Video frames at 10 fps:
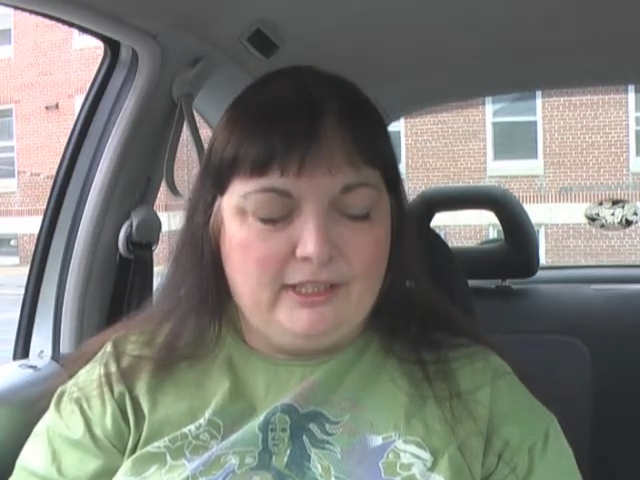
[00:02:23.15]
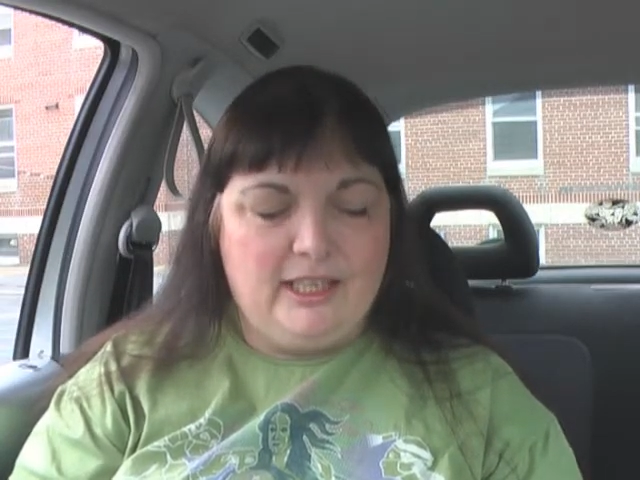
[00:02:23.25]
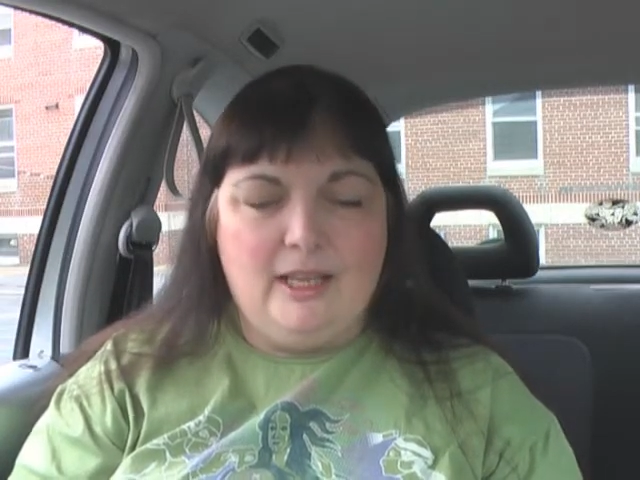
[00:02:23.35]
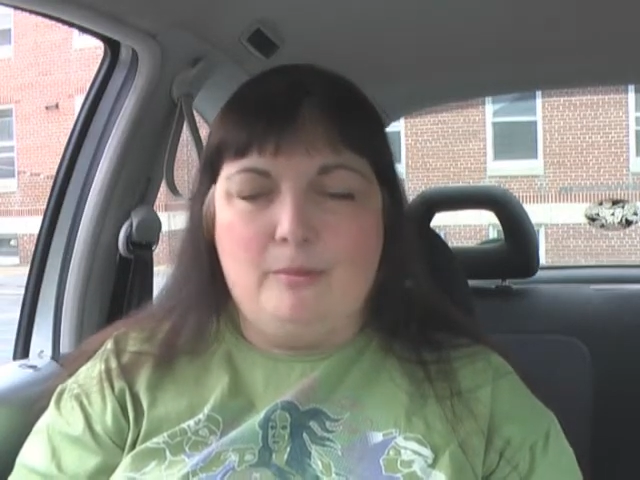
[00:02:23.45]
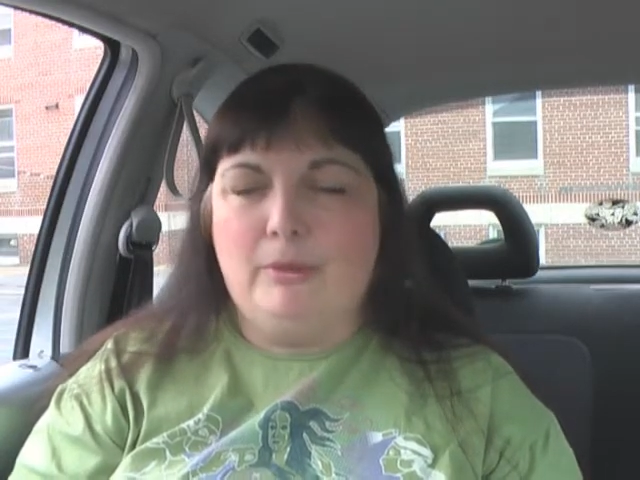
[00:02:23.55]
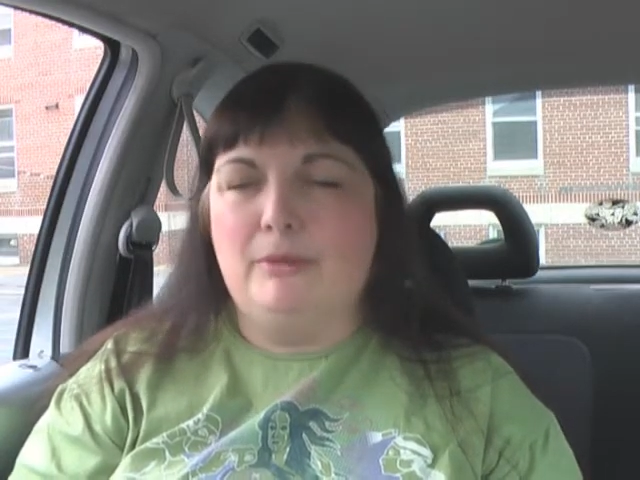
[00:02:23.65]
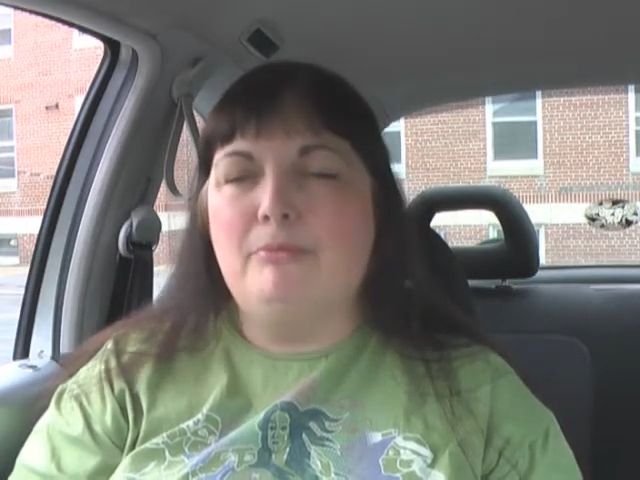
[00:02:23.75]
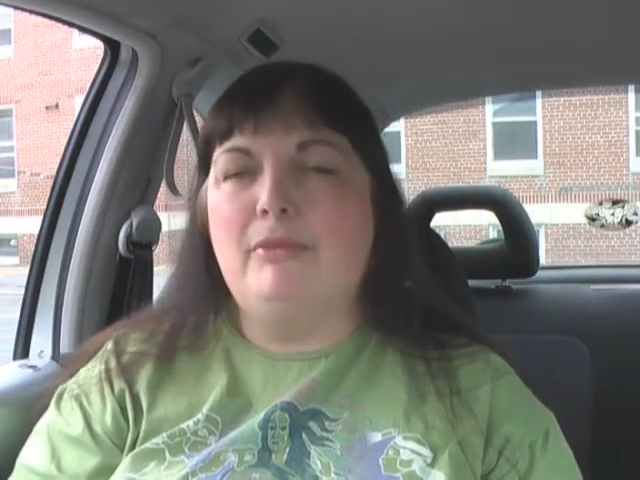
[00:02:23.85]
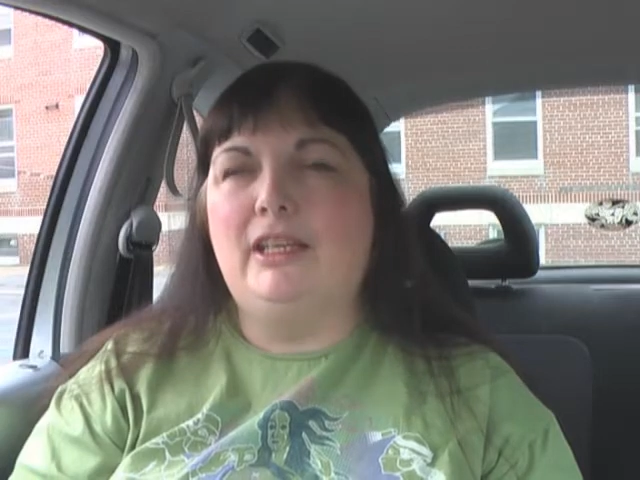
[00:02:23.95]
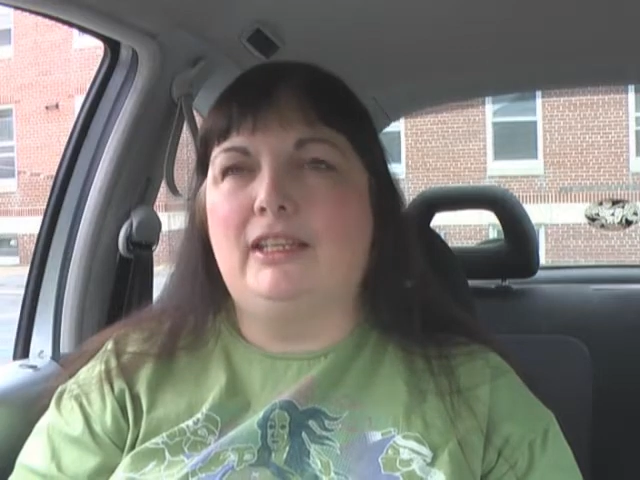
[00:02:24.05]
I, but
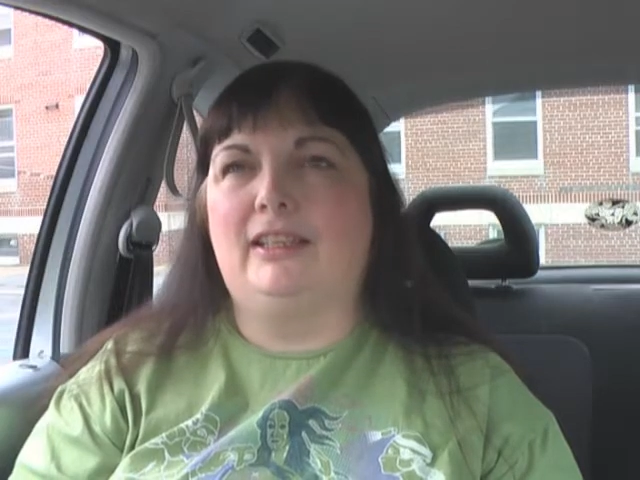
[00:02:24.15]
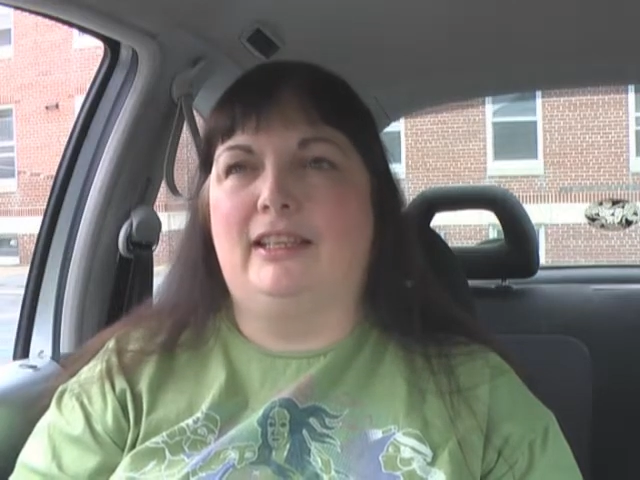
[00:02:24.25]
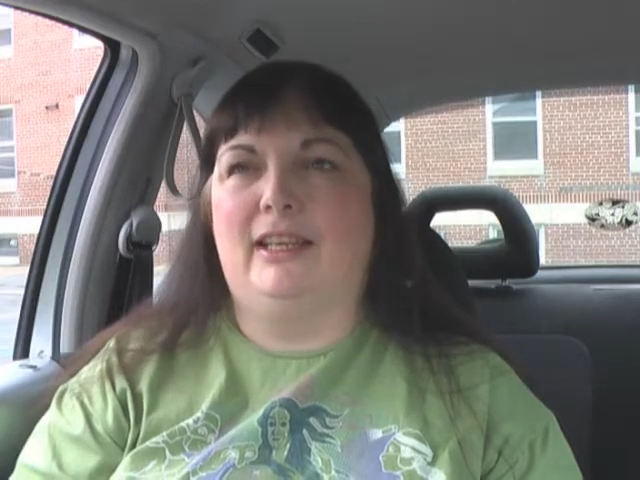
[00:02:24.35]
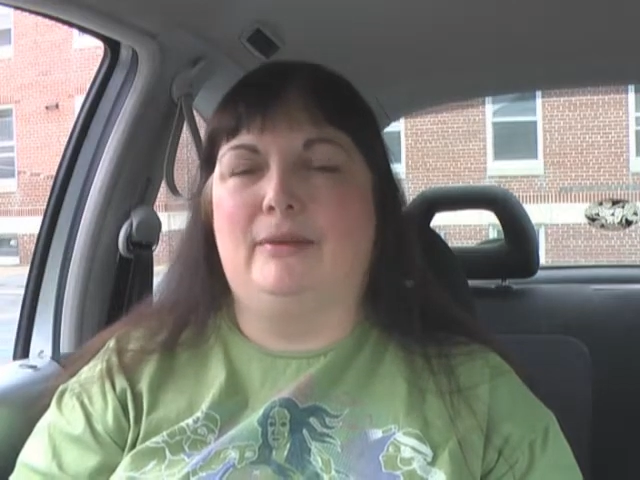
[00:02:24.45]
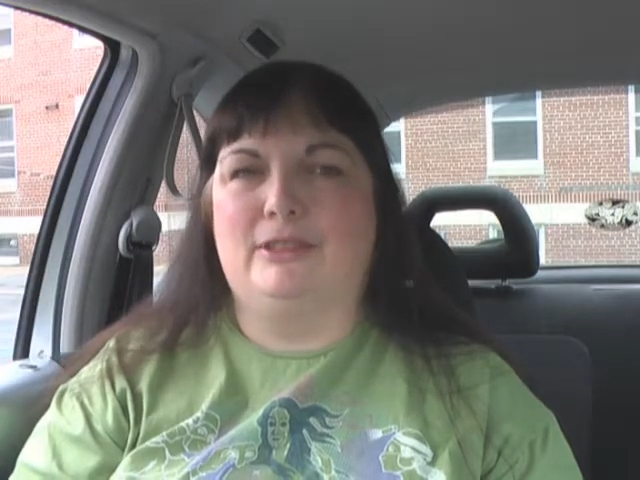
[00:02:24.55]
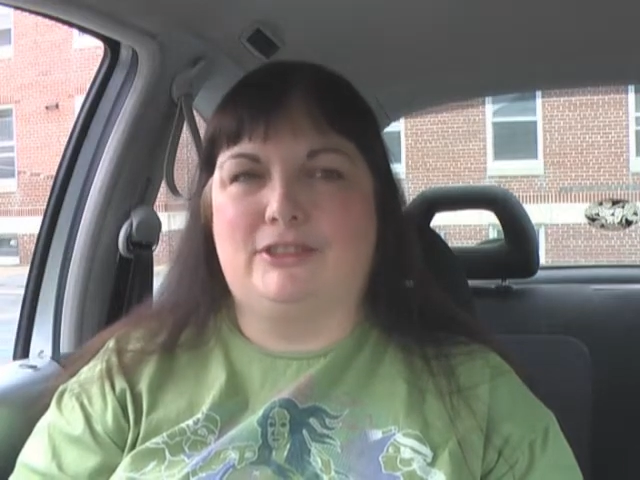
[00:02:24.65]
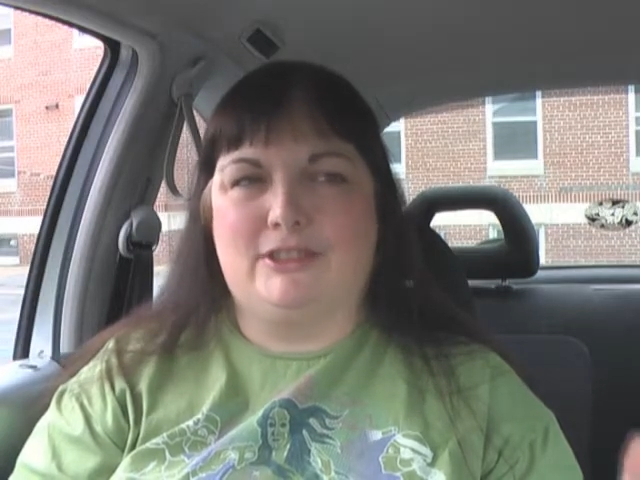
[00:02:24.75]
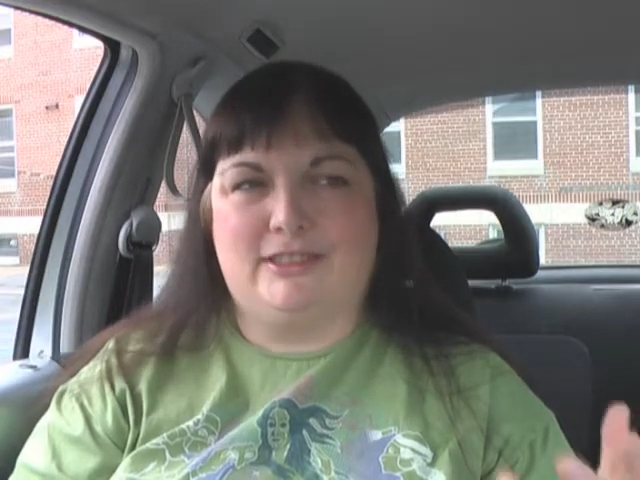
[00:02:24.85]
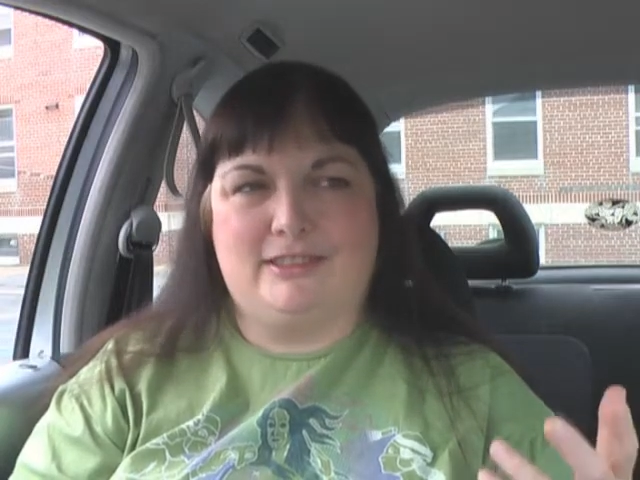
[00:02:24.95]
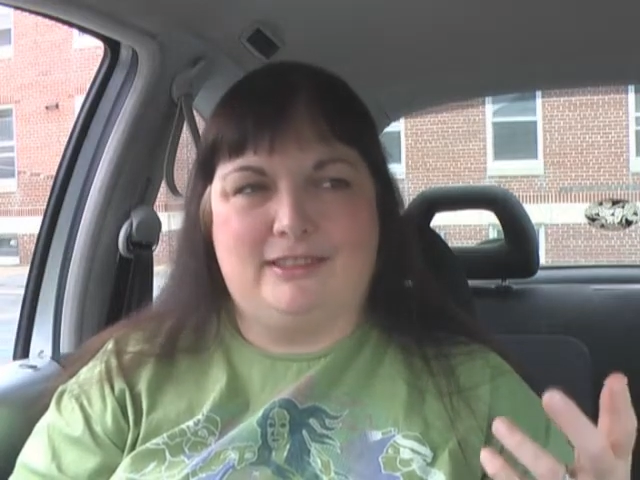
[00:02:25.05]
immediately I was
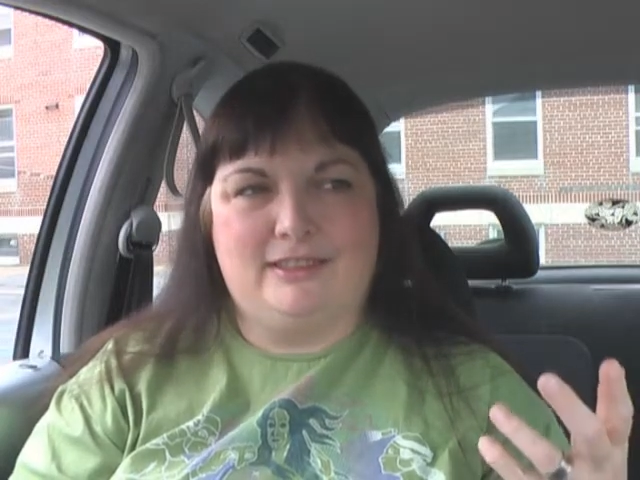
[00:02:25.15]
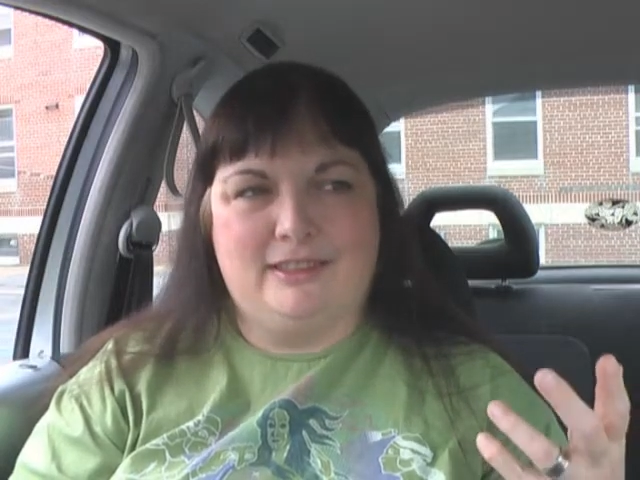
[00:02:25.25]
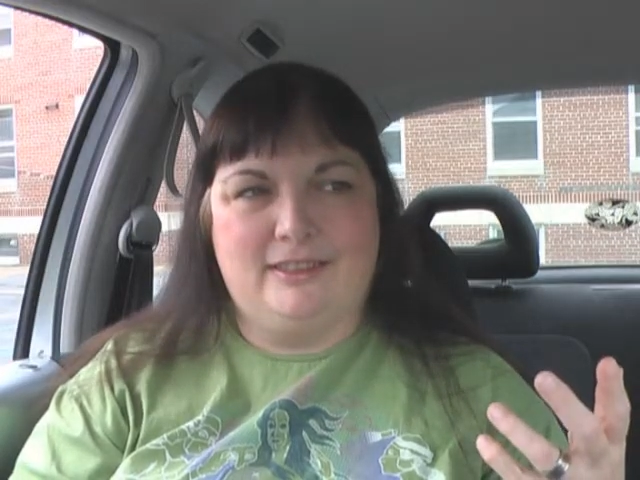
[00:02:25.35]
just